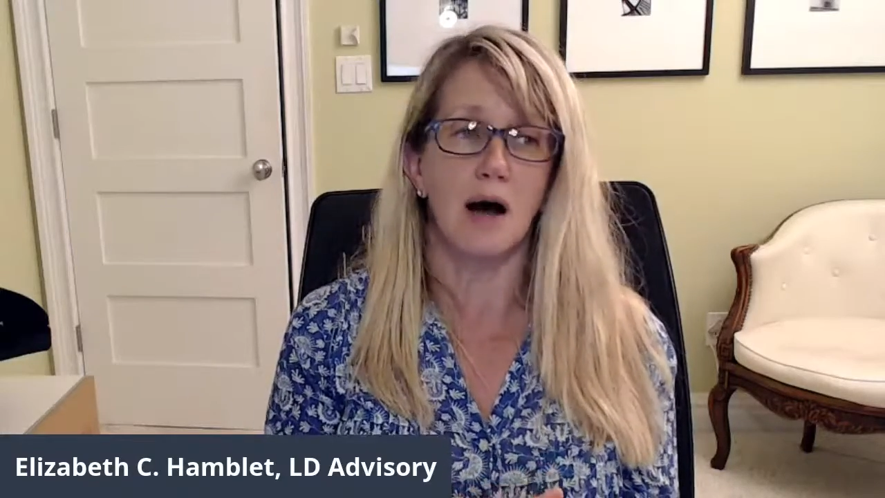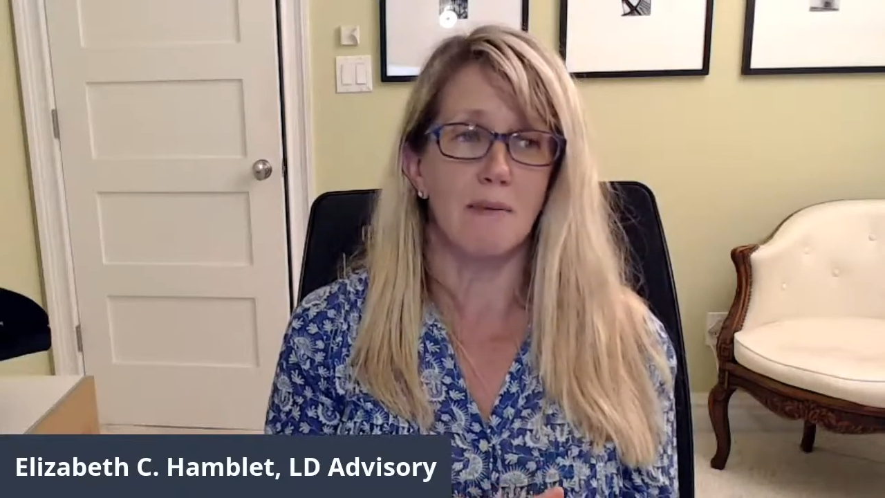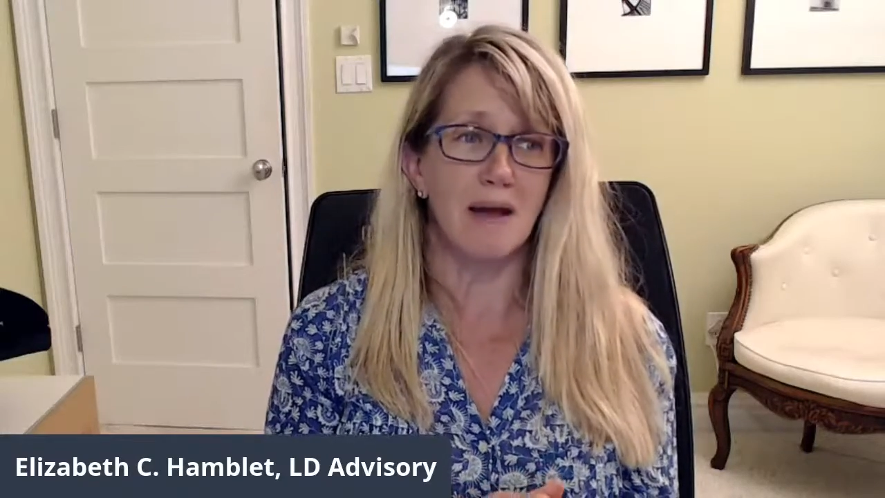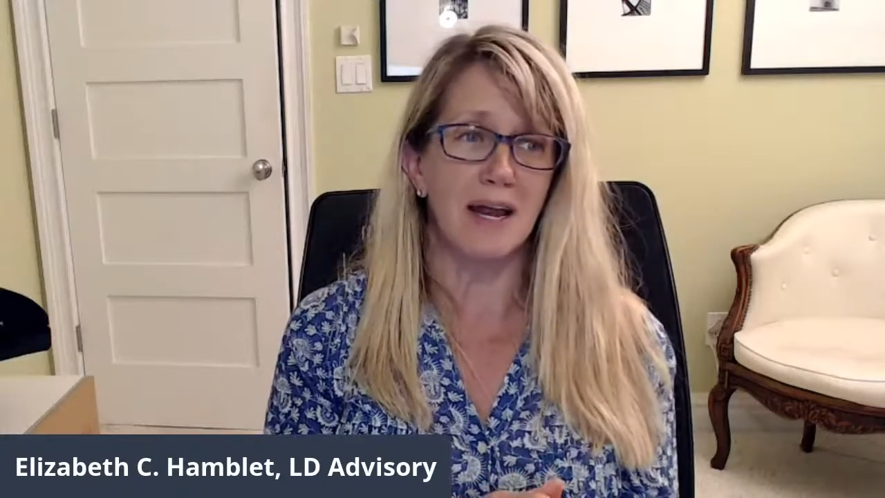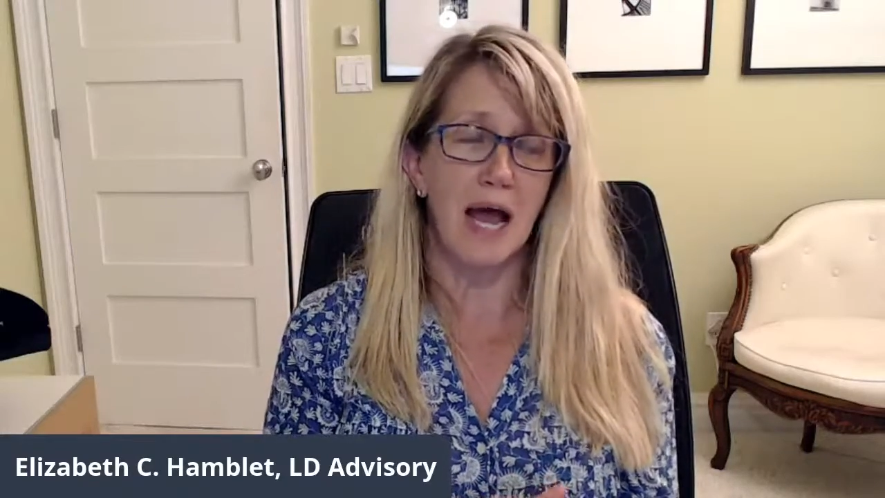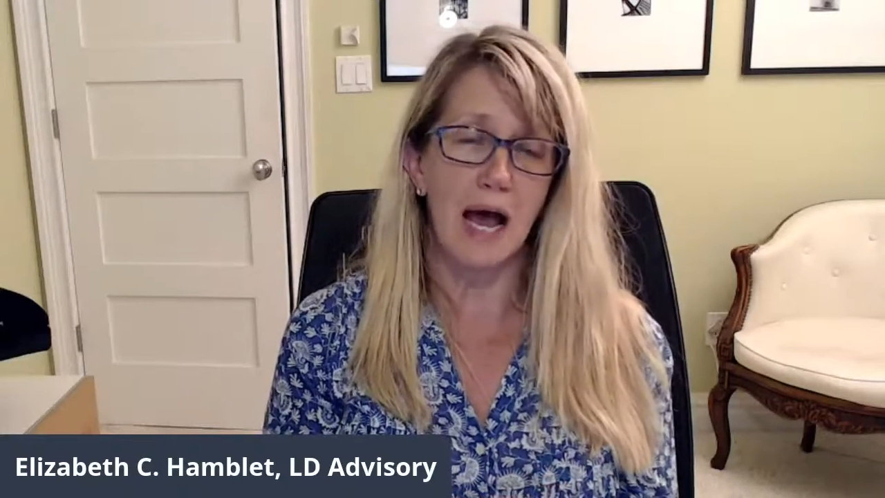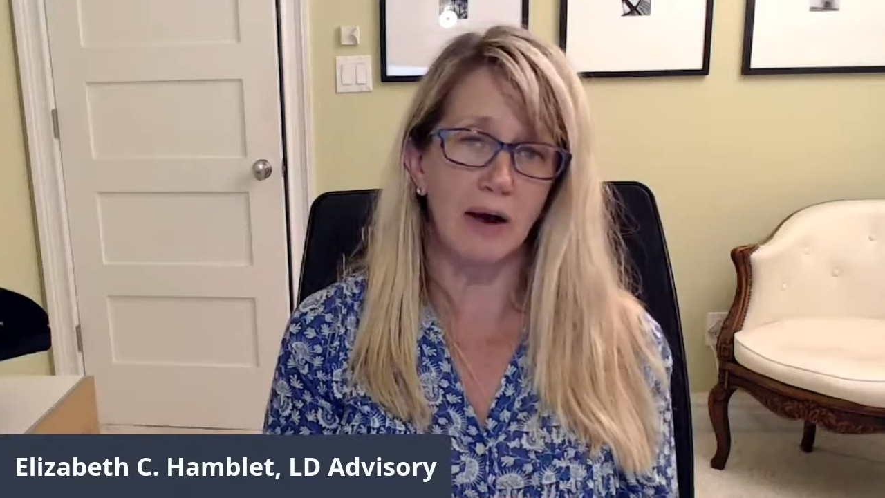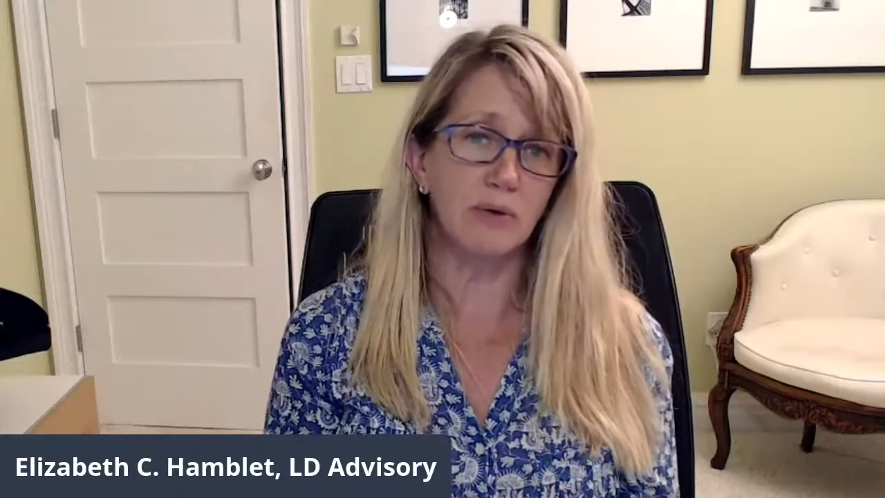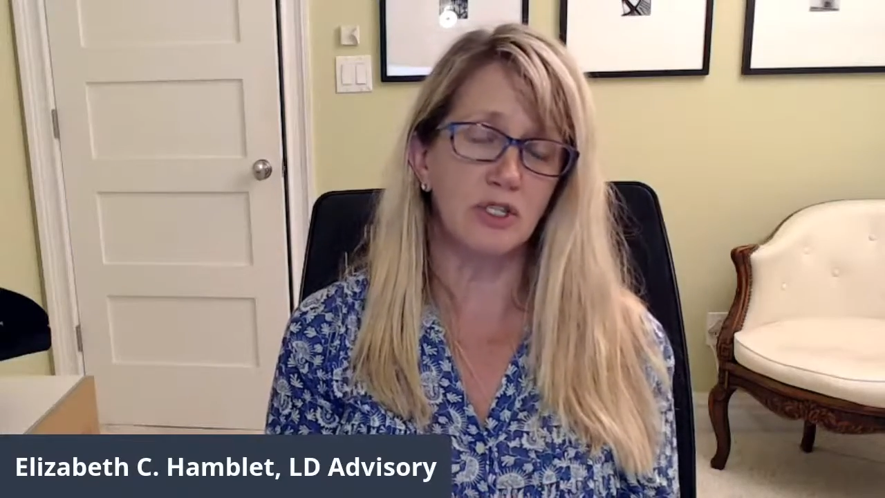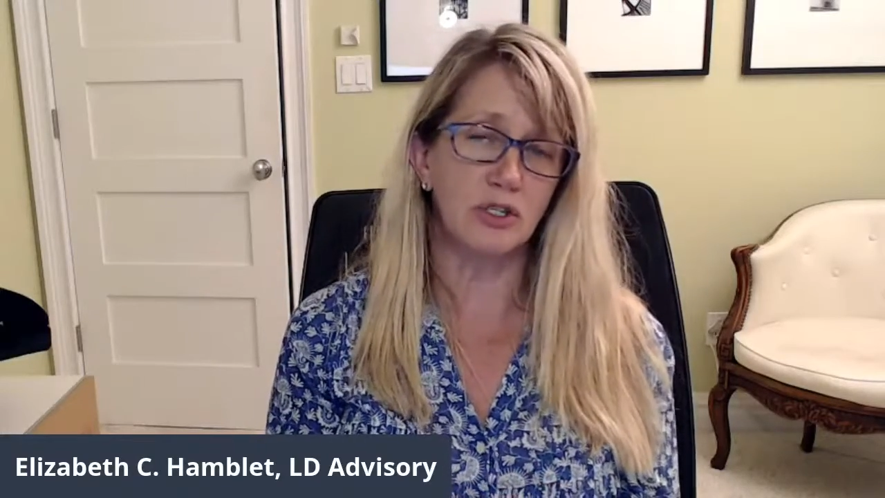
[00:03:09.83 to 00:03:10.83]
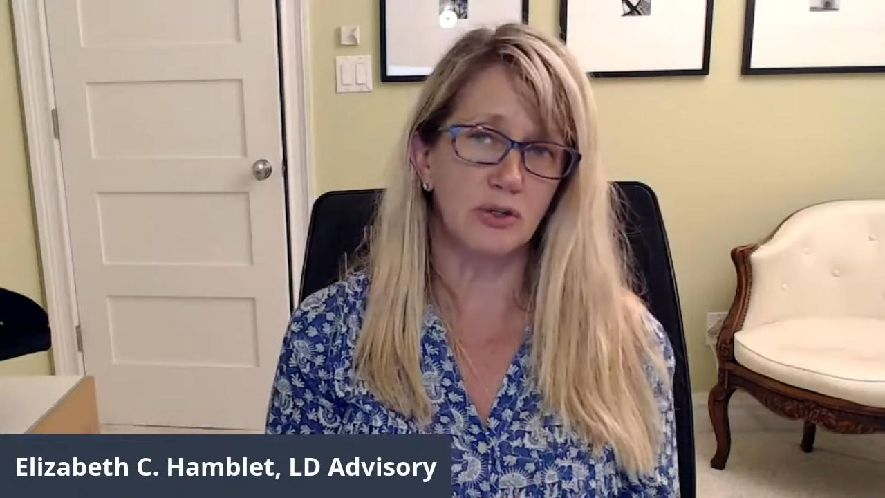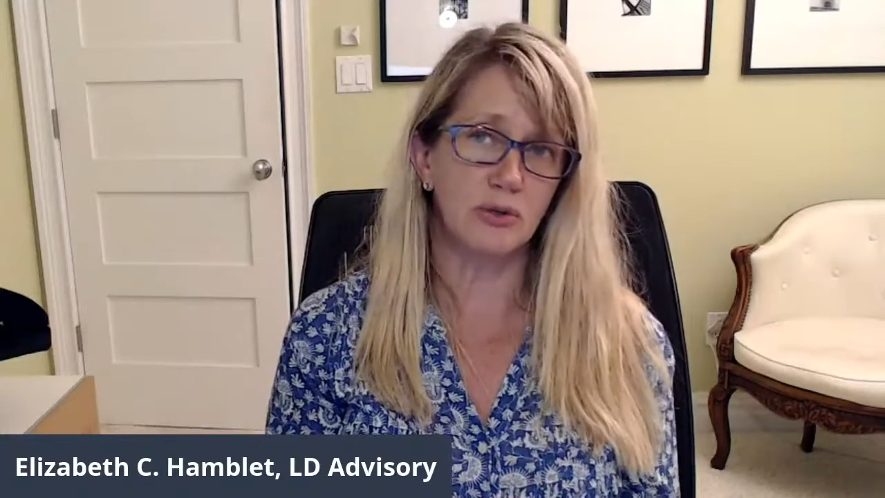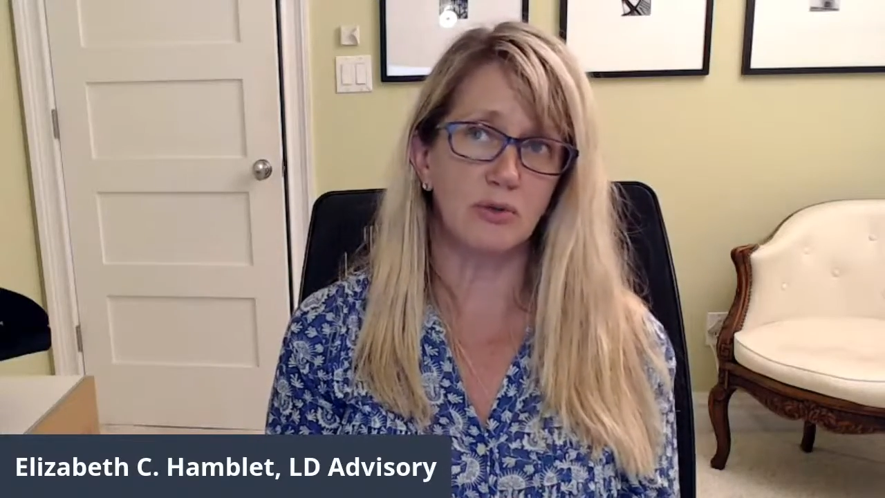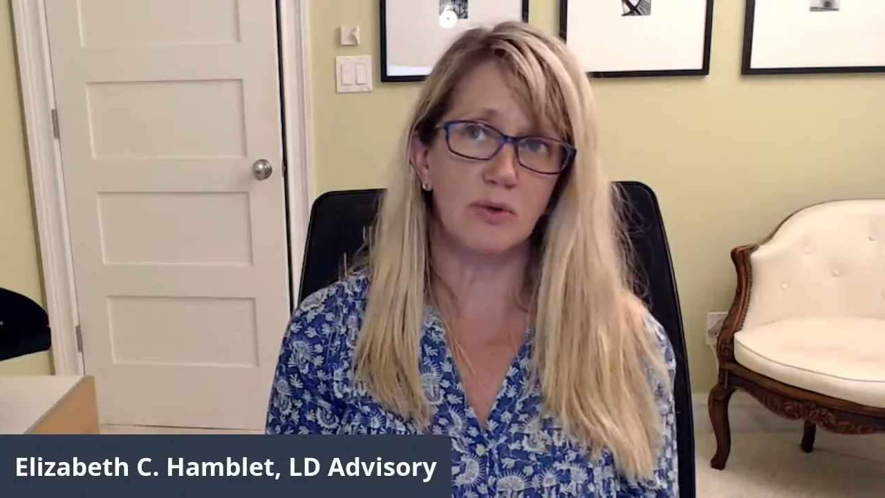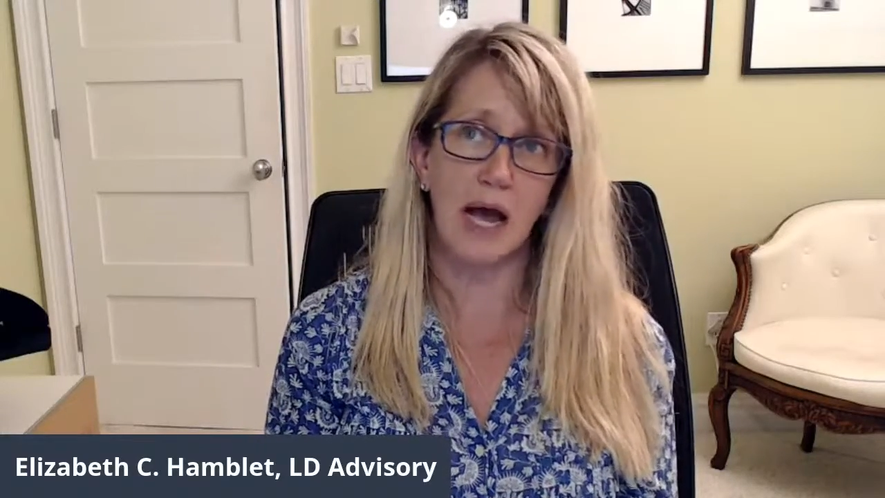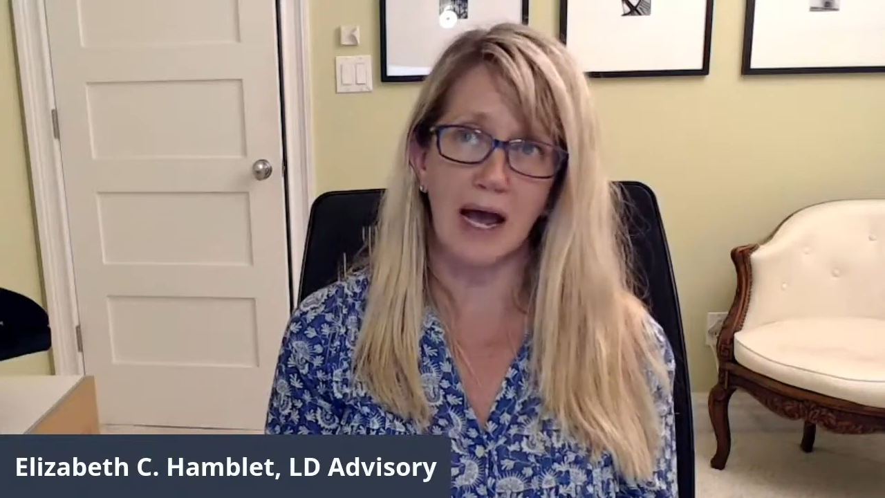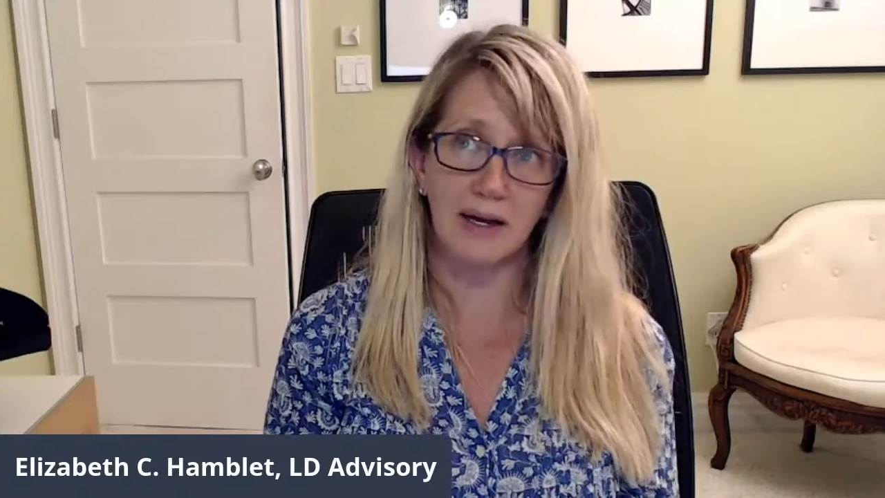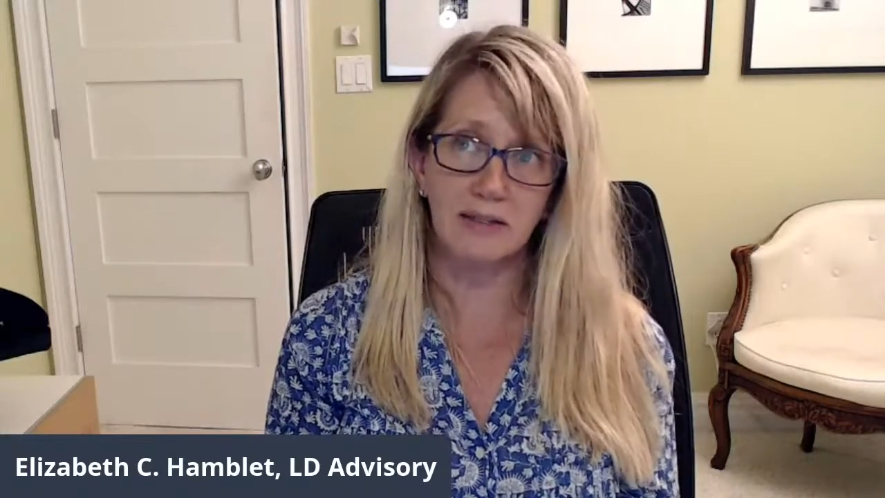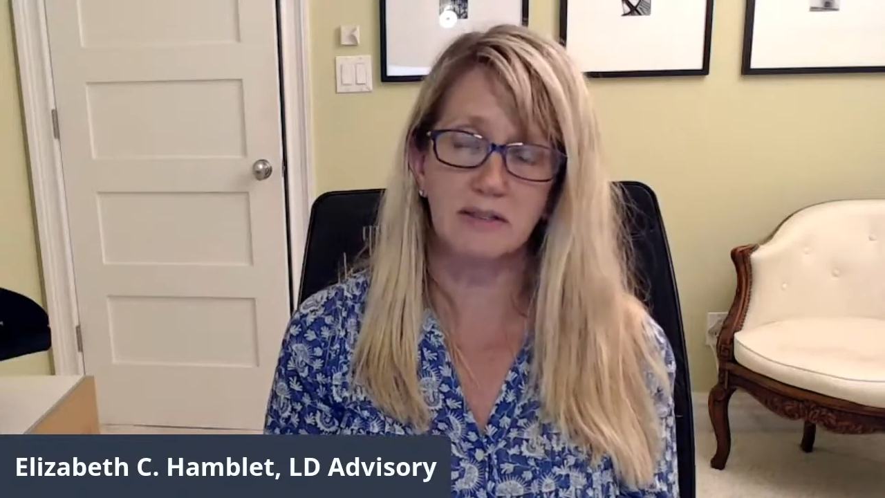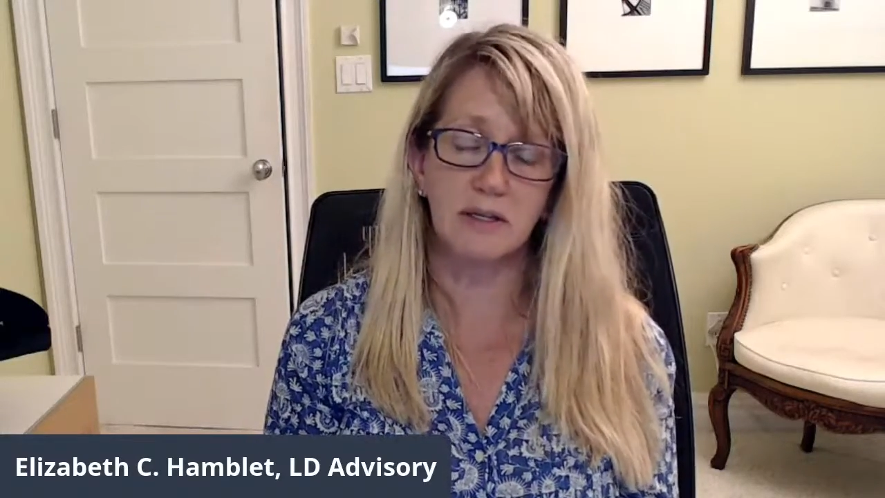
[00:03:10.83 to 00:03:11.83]
and how to
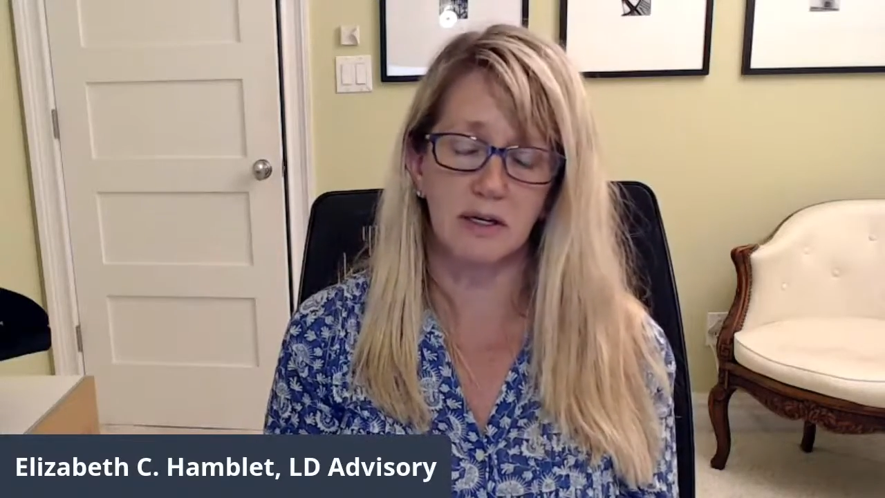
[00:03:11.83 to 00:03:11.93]
ask